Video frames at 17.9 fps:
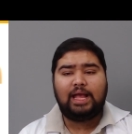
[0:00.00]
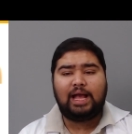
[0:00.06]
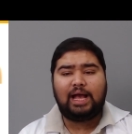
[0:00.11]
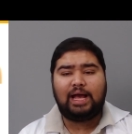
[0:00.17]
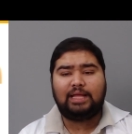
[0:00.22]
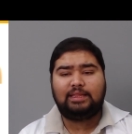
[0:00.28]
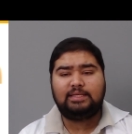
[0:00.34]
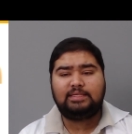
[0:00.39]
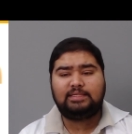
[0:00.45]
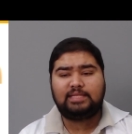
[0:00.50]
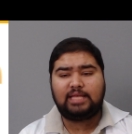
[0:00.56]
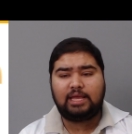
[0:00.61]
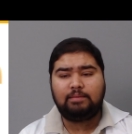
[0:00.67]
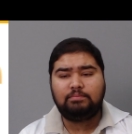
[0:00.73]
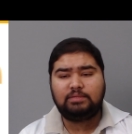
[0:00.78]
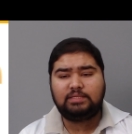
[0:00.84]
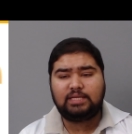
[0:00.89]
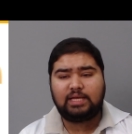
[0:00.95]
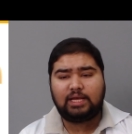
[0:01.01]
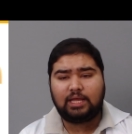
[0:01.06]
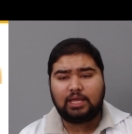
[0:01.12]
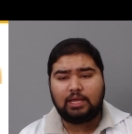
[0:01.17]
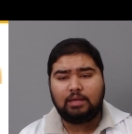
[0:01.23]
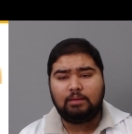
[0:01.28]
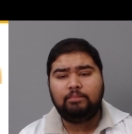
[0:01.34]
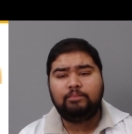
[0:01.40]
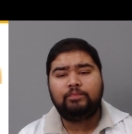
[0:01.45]
At the same
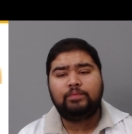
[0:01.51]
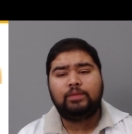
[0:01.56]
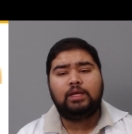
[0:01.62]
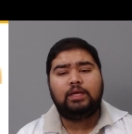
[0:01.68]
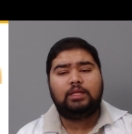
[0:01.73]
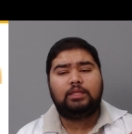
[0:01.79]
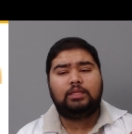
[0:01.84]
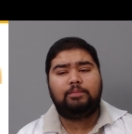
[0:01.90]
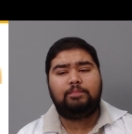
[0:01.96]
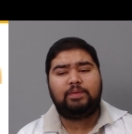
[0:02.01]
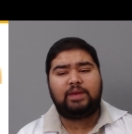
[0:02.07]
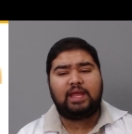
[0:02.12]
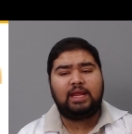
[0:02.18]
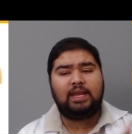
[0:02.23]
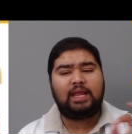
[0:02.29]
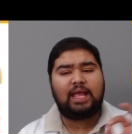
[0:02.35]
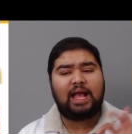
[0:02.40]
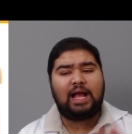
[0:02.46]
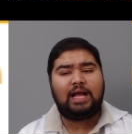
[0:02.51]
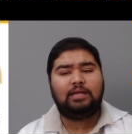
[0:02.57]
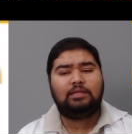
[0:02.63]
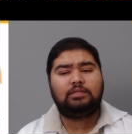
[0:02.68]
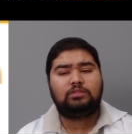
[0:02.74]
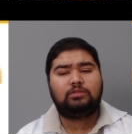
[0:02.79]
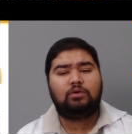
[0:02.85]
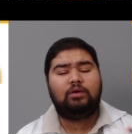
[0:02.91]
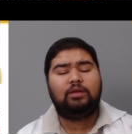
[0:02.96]
time, the brain
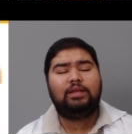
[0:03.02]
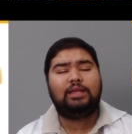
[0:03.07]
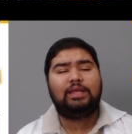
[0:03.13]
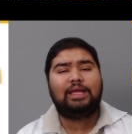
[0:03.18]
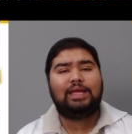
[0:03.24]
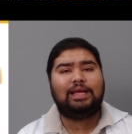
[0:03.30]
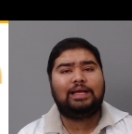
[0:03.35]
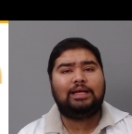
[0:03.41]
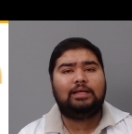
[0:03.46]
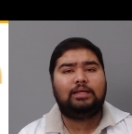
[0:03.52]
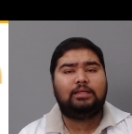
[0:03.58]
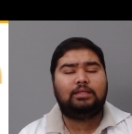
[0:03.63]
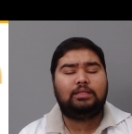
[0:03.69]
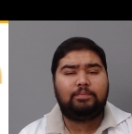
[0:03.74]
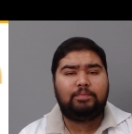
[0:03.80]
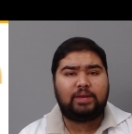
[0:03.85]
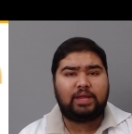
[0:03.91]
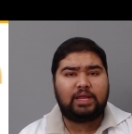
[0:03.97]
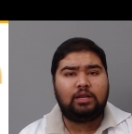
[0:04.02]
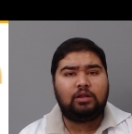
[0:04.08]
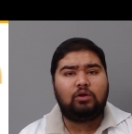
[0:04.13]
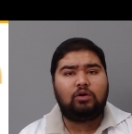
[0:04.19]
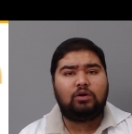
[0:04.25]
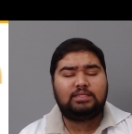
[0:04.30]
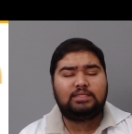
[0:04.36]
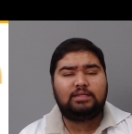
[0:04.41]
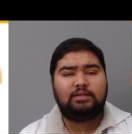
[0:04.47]
acts on uh, the brain
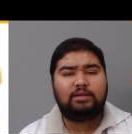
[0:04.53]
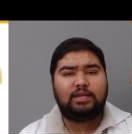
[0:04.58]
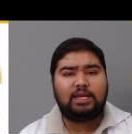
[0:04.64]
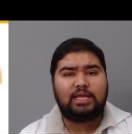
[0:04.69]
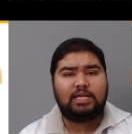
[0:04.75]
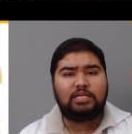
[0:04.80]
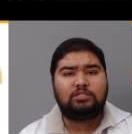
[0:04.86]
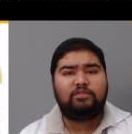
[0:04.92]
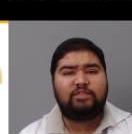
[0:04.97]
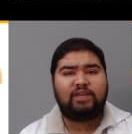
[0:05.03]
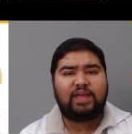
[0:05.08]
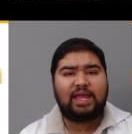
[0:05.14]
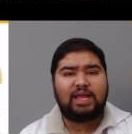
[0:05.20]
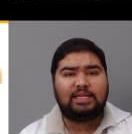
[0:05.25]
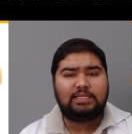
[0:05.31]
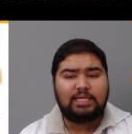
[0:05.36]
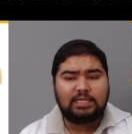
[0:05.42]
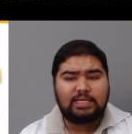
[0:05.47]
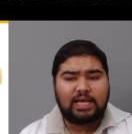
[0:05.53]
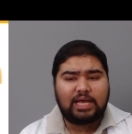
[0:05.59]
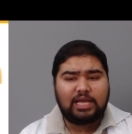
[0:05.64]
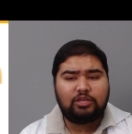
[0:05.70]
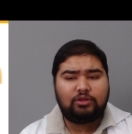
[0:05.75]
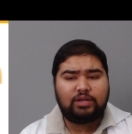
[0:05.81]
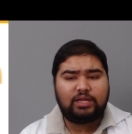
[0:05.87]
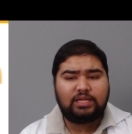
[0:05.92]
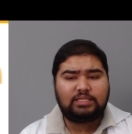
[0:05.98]
causes the release of
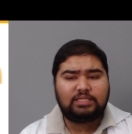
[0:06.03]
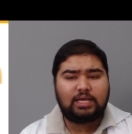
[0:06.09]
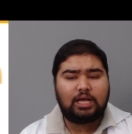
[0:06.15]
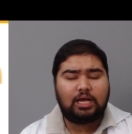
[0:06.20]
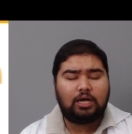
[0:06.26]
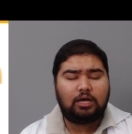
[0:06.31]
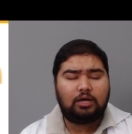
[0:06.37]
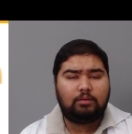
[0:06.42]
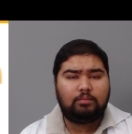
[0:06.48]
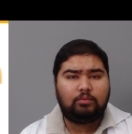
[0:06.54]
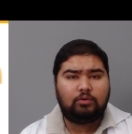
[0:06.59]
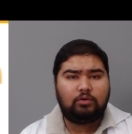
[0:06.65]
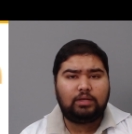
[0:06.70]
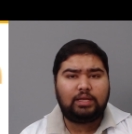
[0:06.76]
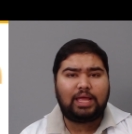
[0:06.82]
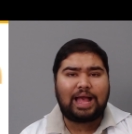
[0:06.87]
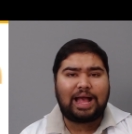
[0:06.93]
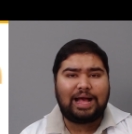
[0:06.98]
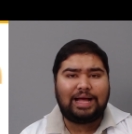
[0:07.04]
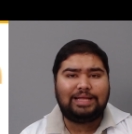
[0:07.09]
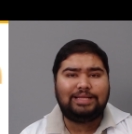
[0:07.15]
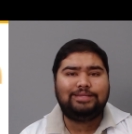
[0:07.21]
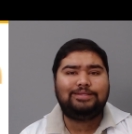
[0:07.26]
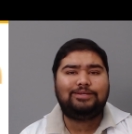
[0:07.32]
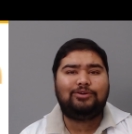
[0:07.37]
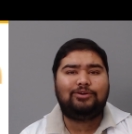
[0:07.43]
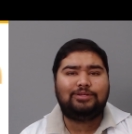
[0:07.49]
antidiuretic hormone
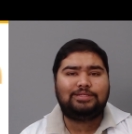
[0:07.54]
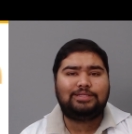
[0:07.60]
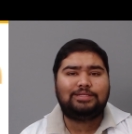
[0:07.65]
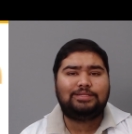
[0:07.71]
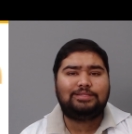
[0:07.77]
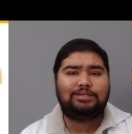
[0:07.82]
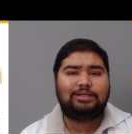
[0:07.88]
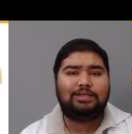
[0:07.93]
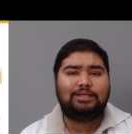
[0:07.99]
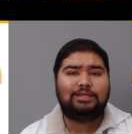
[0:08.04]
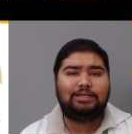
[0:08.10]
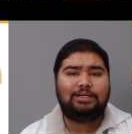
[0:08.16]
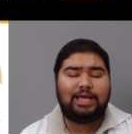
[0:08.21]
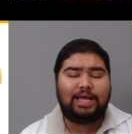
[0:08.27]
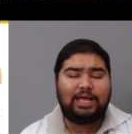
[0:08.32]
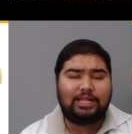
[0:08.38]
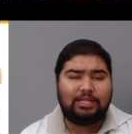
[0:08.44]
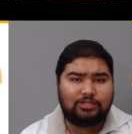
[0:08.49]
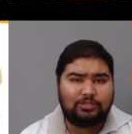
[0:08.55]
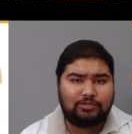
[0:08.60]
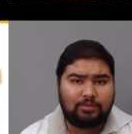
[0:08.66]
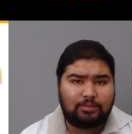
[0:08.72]
and causes uh,